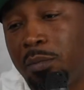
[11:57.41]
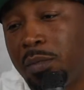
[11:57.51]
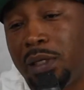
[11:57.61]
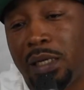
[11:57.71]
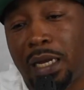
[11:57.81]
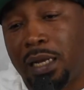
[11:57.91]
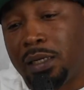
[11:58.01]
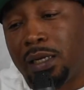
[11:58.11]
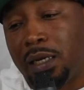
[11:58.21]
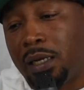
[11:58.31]
Billie
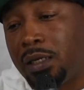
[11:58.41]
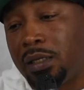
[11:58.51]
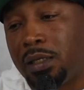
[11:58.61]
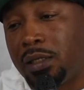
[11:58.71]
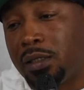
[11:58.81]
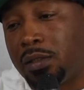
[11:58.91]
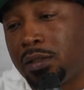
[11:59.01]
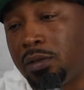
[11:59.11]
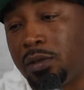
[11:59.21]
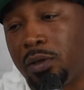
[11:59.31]
Holiday and
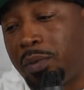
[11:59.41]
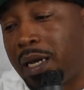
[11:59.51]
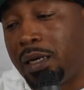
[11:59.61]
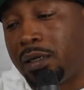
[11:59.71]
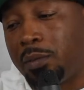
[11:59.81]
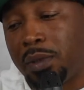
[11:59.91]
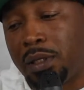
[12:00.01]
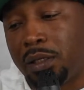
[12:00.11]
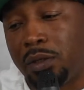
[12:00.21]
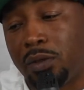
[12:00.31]
Patti
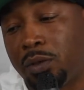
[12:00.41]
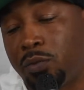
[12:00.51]
LaBelle,